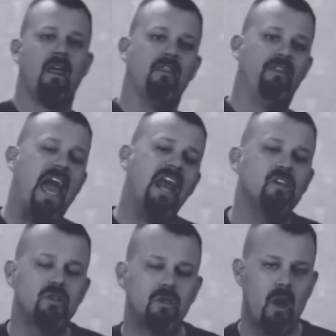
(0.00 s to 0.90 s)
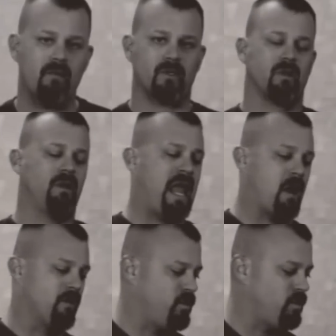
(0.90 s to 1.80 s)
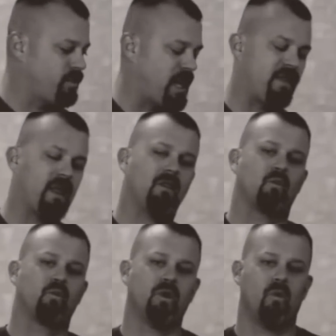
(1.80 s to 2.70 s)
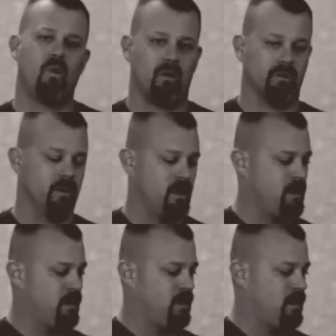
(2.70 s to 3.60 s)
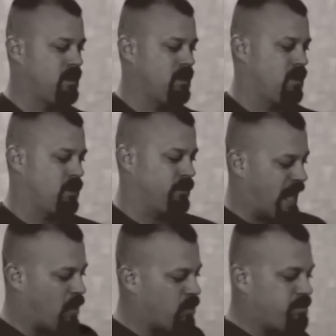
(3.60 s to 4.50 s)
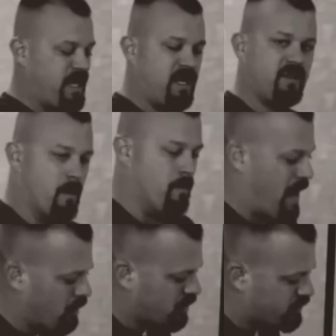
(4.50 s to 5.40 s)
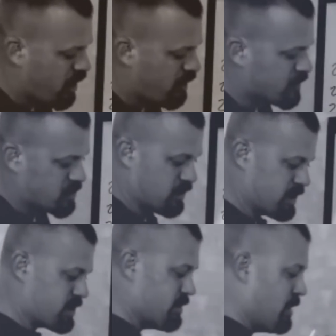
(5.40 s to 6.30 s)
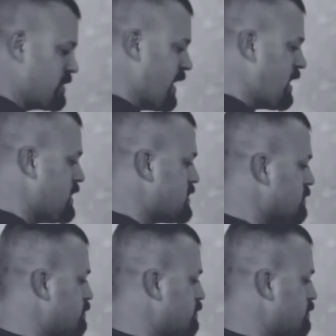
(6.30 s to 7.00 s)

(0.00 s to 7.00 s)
That is your curvature. Now, if you apply that in the real world, that would be the amount of curvature. Let's take this and